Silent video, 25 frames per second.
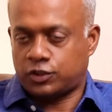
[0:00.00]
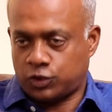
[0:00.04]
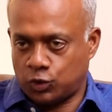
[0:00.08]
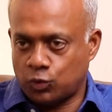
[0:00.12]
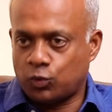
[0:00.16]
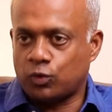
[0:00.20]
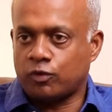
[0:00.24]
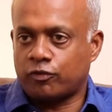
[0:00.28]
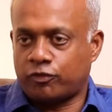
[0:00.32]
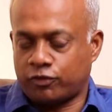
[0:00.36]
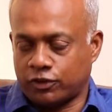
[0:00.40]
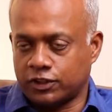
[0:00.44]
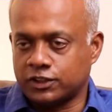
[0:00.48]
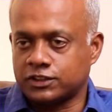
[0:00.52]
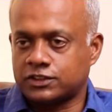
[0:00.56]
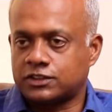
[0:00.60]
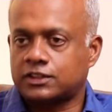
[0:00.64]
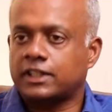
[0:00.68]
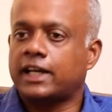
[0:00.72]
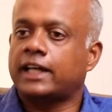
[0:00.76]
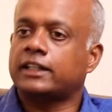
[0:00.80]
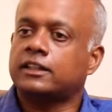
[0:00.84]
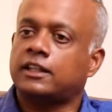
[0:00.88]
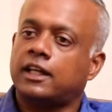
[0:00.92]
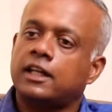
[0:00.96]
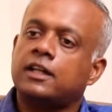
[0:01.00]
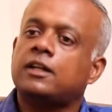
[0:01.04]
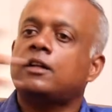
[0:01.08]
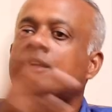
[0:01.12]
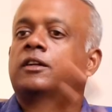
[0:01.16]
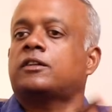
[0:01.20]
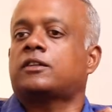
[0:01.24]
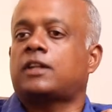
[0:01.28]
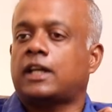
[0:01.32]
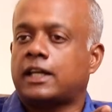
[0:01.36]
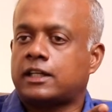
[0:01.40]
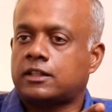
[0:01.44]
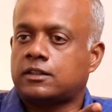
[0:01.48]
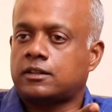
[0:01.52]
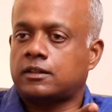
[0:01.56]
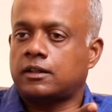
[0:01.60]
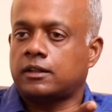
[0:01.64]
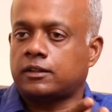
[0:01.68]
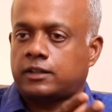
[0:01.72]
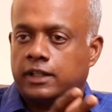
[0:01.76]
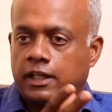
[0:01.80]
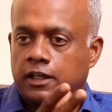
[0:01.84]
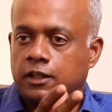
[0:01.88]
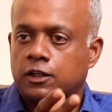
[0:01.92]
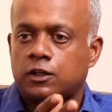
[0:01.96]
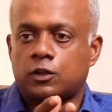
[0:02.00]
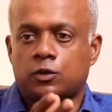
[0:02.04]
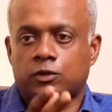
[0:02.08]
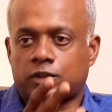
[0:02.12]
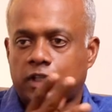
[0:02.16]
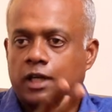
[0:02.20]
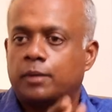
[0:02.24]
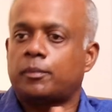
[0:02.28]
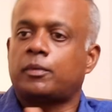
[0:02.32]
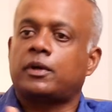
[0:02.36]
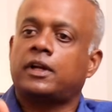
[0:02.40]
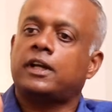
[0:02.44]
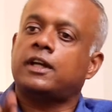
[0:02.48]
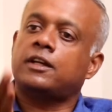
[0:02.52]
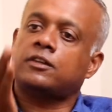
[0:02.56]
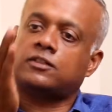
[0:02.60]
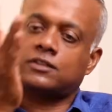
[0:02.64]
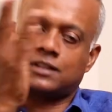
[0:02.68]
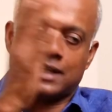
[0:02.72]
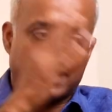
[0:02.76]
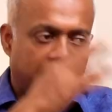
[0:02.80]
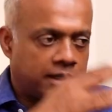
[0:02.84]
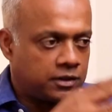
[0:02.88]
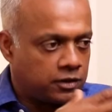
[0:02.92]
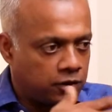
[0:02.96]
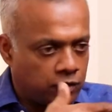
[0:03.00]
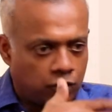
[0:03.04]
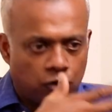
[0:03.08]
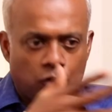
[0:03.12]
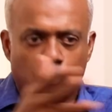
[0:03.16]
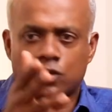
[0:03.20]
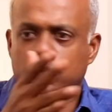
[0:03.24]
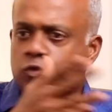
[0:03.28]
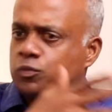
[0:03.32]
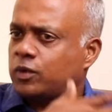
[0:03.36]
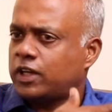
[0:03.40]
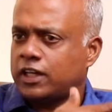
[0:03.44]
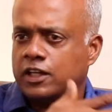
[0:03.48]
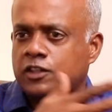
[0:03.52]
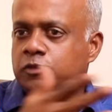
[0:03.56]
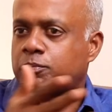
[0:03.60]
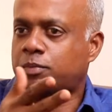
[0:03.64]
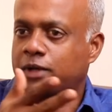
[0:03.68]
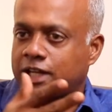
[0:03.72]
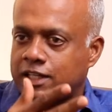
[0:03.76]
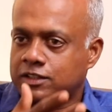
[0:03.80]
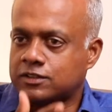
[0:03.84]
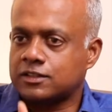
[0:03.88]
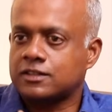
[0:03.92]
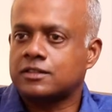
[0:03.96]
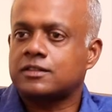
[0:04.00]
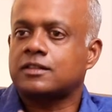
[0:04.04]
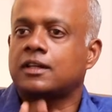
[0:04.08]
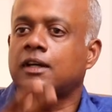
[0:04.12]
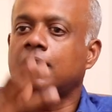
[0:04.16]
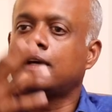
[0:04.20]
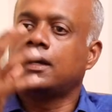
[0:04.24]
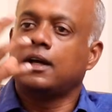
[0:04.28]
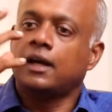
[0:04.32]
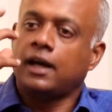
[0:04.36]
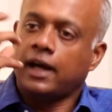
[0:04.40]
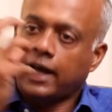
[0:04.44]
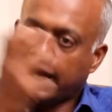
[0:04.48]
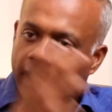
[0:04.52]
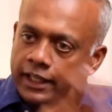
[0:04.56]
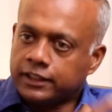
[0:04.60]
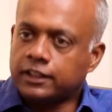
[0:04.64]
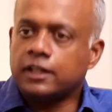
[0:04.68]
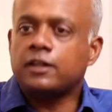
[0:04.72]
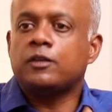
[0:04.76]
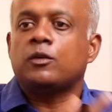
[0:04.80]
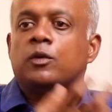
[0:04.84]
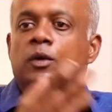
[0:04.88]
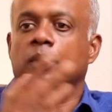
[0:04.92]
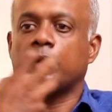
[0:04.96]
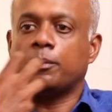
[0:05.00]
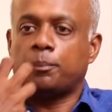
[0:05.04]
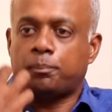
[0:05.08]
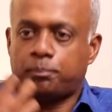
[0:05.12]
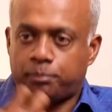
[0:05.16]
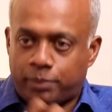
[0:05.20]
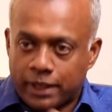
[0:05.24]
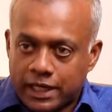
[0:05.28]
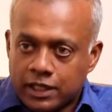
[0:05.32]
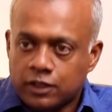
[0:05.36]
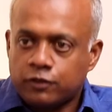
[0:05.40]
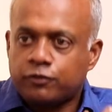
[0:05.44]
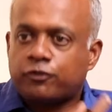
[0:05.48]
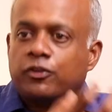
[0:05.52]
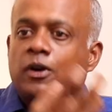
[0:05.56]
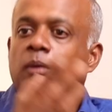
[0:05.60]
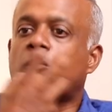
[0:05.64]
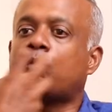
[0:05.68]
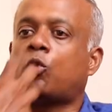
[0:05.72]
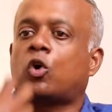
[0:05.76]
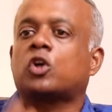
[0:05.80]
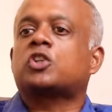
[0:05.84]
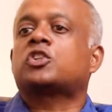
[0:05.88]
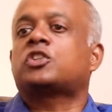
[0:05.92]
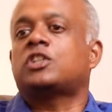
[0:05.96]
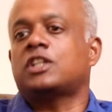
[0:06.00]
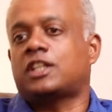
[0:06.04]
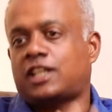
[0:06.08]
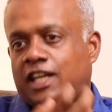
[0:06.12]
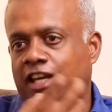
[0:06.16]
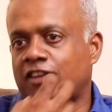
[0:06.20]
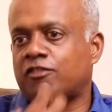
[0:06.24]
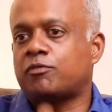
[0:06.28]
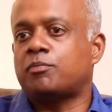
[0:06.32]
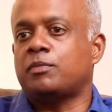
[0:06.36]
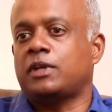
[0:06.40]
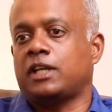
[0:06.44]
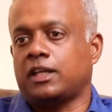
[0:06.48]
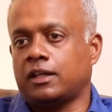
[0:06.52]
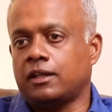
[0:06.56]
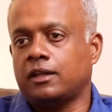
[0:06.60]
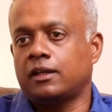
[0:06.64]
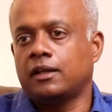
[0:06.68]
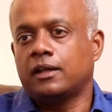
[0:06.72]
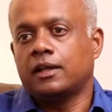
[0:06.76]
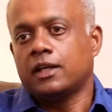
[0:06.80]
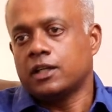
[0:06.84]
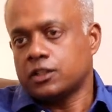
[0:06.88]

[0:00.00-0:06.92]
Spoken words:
The tune first. And then taking it to Thamare, sat across various places and then picked from what she gave me.